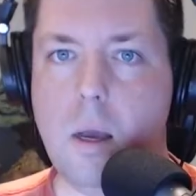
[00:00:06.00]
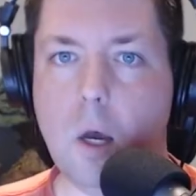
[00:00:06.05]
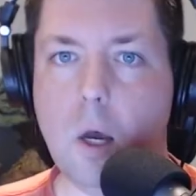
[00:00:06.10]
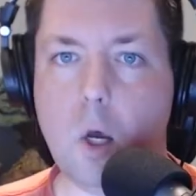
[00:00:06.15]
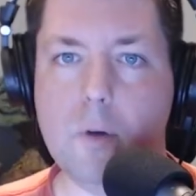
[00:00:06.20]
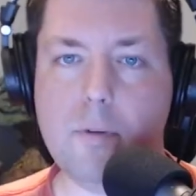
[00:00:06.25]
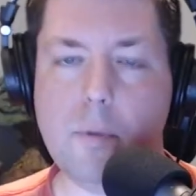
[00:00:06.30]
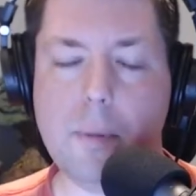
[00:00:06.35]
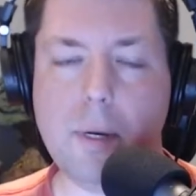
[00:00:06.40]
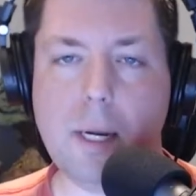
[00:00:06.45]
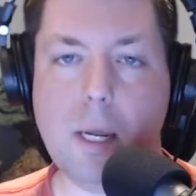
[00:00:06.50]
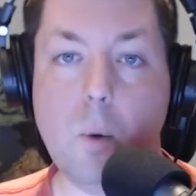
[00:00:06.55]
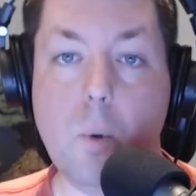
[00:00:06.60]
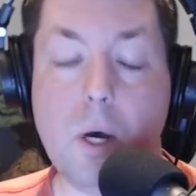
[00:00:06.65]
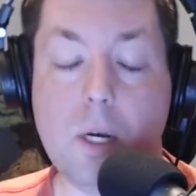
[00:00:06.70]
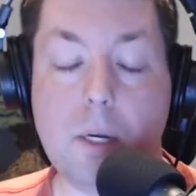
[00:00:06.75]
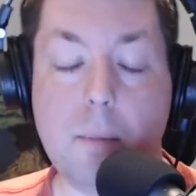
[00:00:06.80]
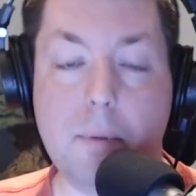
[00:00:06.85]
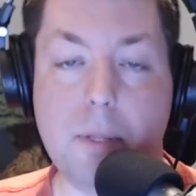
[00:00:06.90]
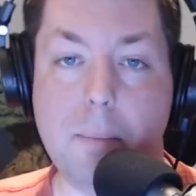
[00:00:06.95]
Hello, everybody, and
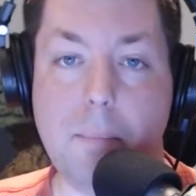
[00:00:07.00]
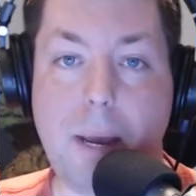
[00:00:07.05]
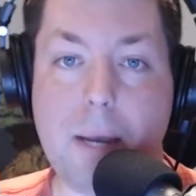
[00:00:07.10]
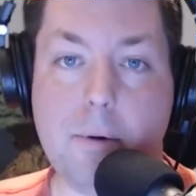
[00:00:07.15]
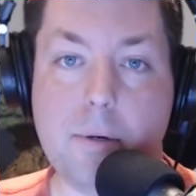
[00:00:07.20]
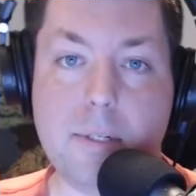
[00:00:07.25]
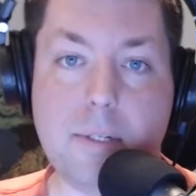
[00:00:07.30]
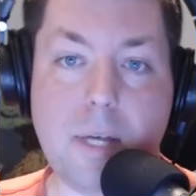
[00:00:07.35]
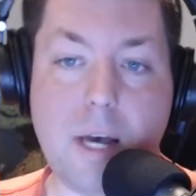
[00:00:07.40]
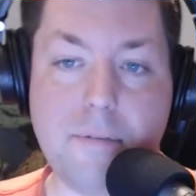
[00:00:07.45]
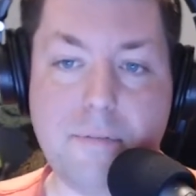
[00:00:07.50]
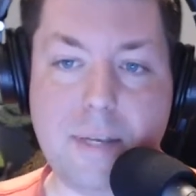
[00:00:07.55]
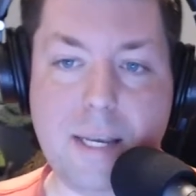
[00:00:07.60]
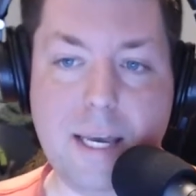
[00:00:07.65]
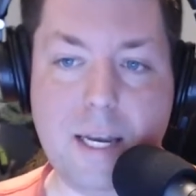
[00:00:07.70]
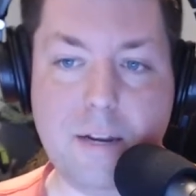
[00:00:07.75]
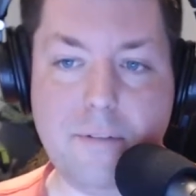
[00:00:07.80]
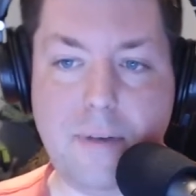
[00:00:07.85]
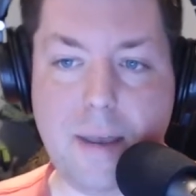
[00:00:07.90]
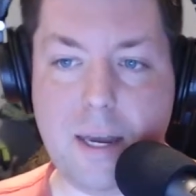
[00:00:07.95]
welcome to the Microsoft
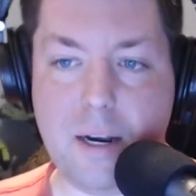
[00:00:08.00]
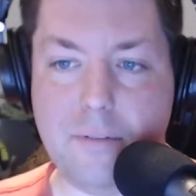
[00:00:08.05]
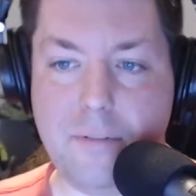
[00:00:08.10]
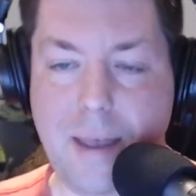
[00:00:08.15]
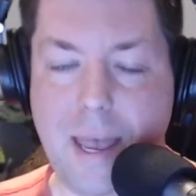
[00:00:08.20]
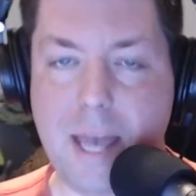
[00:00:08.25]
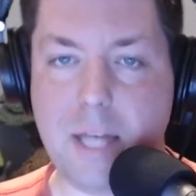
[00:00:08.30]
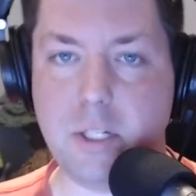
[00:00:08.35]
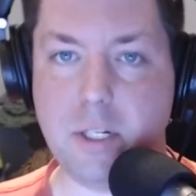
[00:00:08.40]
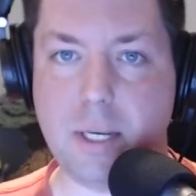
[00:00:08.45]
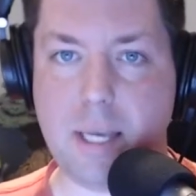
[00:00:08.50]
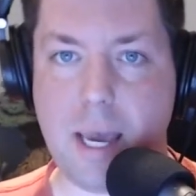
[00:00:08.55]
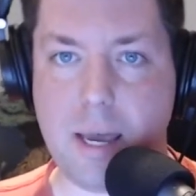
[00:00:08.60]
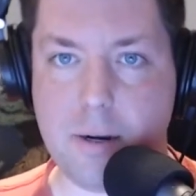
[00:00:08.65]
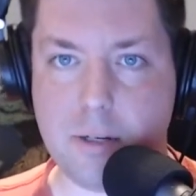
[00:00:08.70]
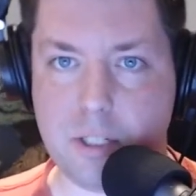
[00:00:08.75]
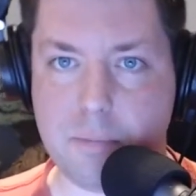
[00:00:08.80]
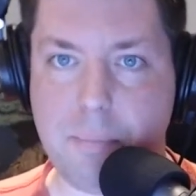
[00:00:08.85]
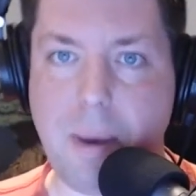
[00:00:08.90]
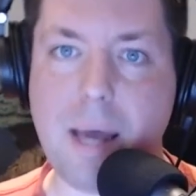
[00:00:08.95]
Innovative
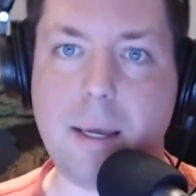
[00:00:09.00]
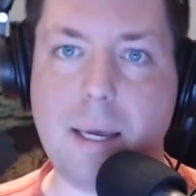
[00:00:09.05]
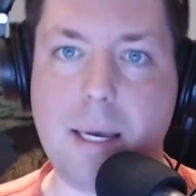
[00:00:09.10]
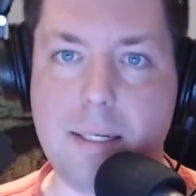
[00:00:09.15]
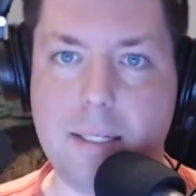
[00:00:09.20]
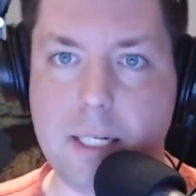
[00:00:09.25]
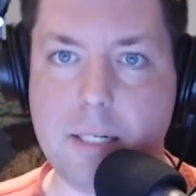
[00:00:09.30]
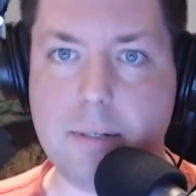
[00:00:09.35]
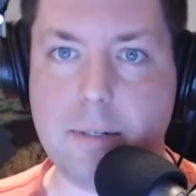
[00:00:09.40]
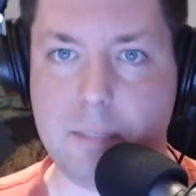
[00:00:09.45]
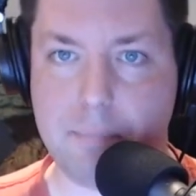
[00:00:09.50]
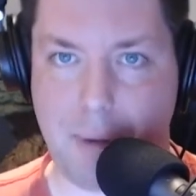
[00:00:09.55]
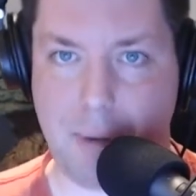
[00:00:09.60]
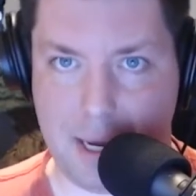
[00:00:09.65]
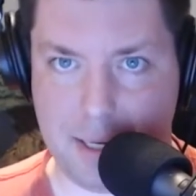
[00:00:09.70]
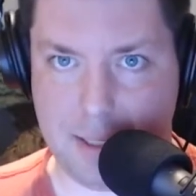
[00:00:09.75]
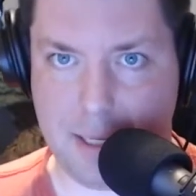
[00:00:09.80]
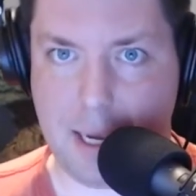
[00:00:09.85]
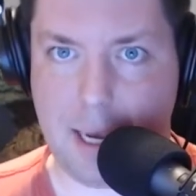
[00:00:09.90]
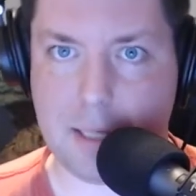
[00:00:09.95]
Educator Spotlight Series
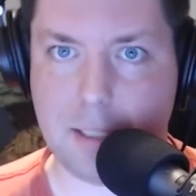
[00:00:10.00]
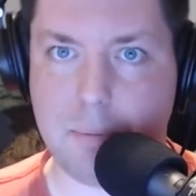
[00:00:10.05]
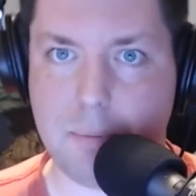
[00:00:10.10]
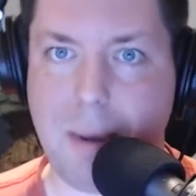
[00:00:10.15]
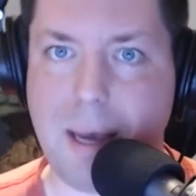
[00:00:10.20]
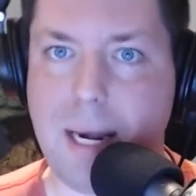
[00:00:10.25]
podcast.